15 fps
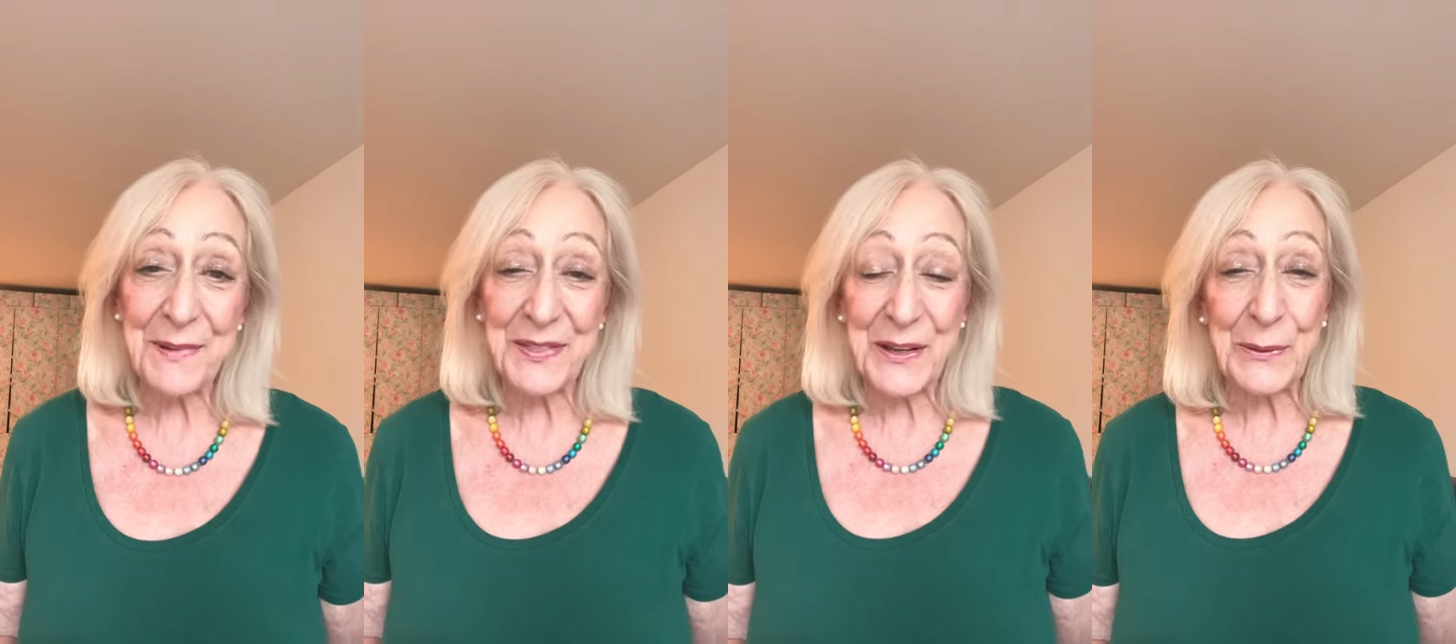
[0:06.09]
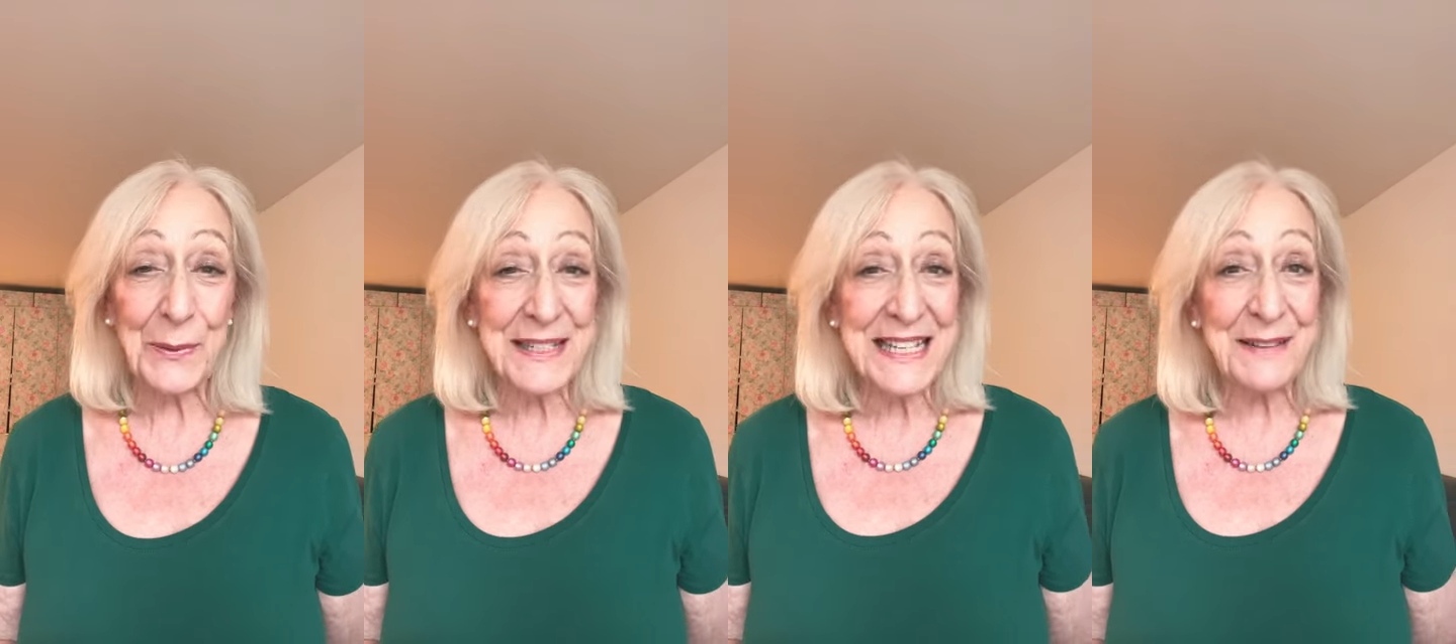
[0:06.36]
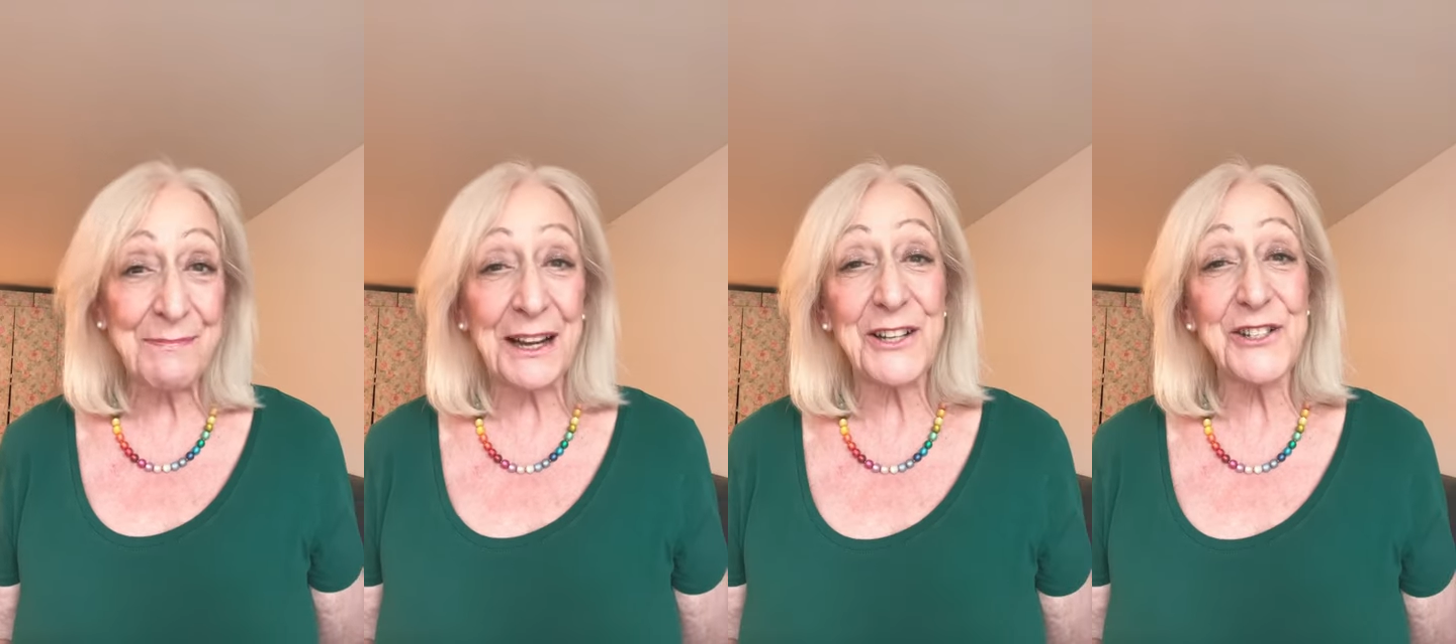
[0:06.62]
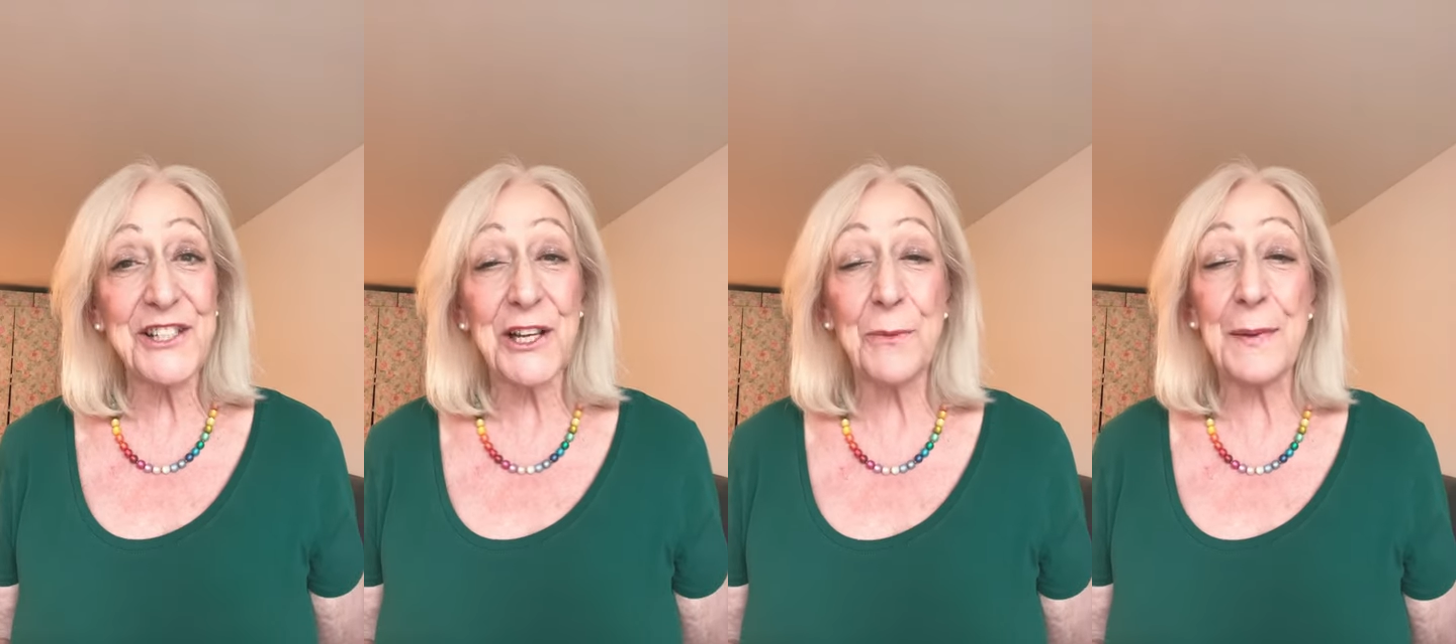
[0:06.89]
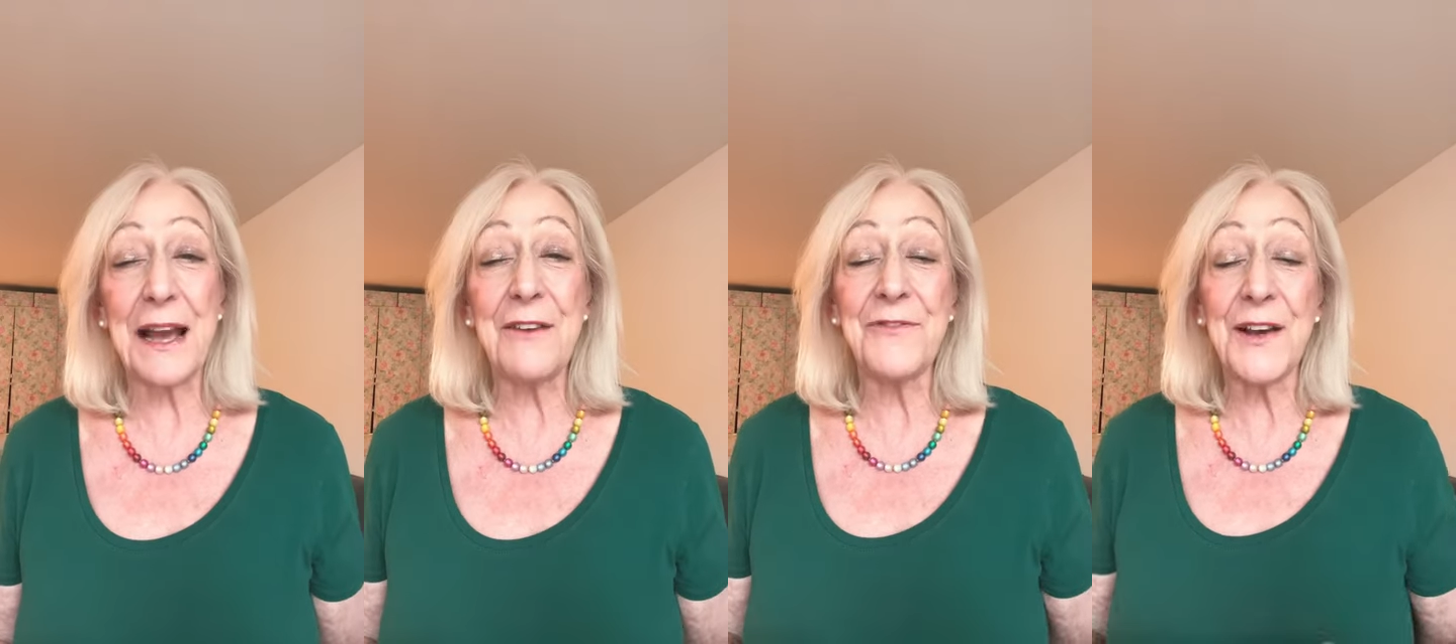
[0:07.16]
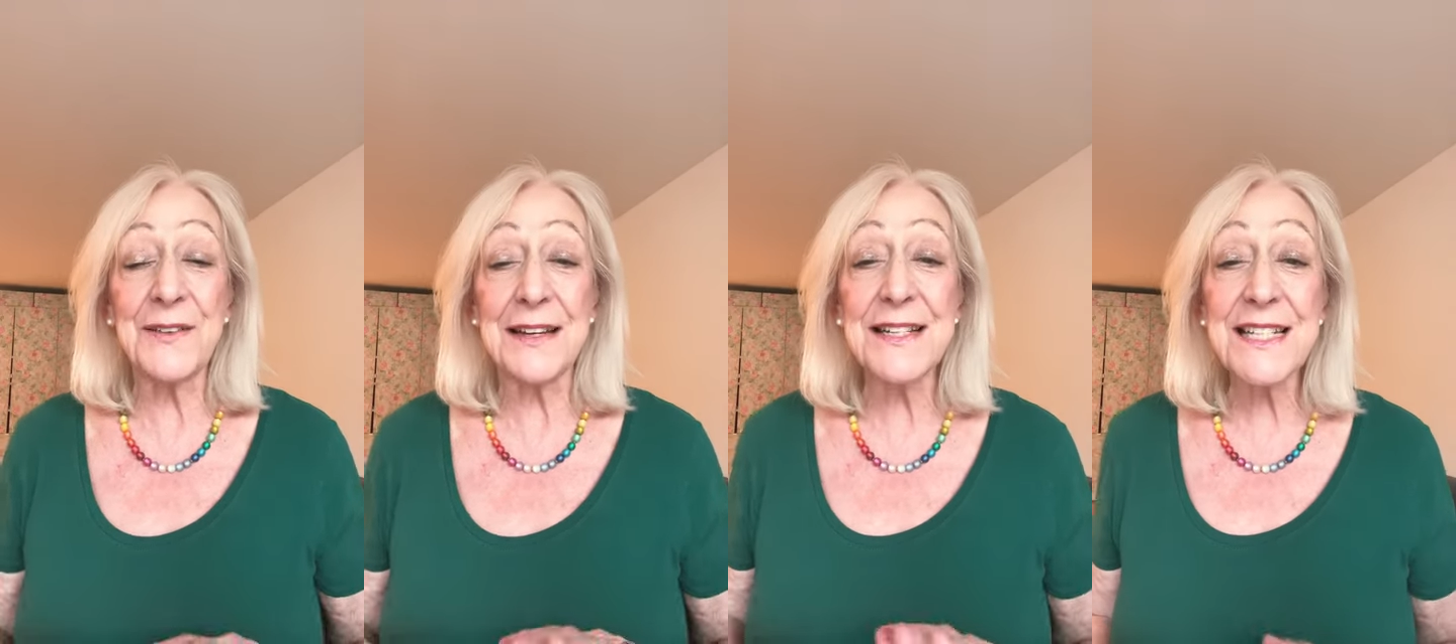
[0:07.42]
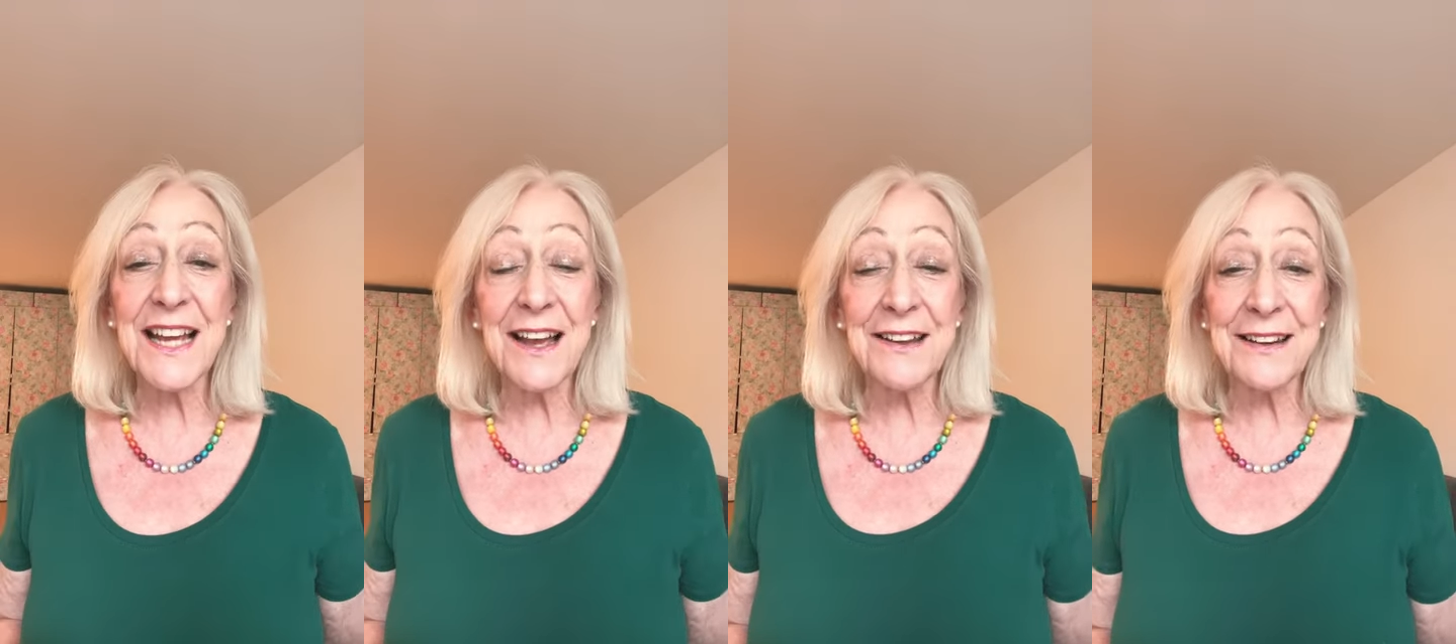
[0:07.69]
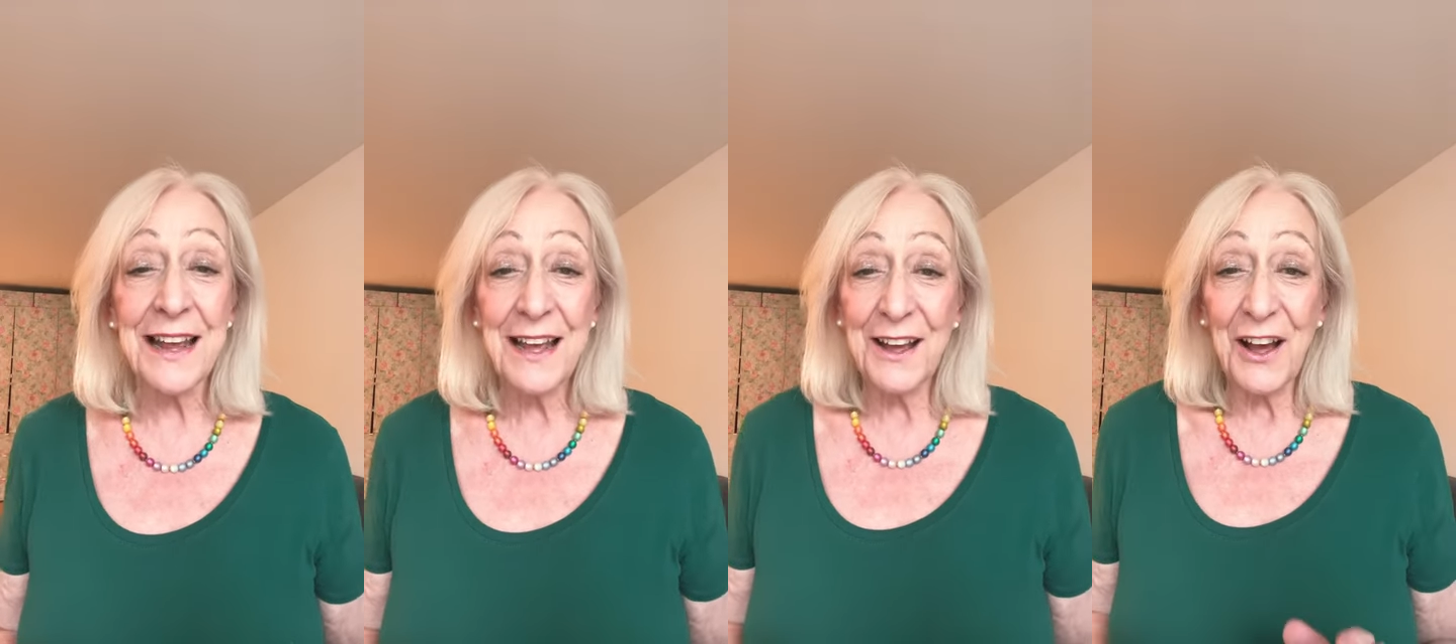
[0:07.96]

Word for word: but there wasn't much, so I found a ton